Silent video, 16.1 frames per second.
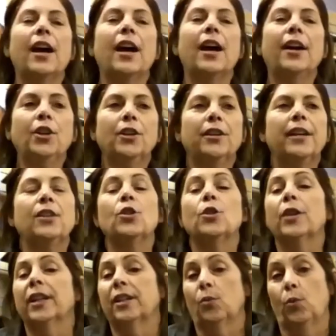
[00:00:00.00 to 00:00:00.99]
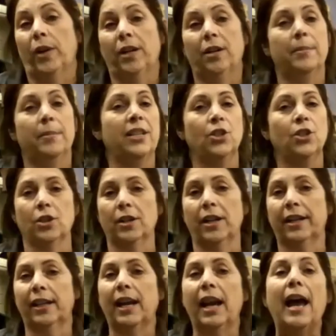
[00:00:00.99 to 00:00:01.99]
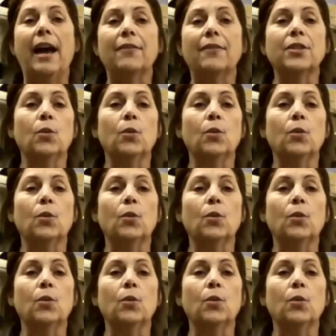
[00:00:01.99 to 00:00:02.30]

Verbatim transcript: uh, you're during the winter months, you're not going to have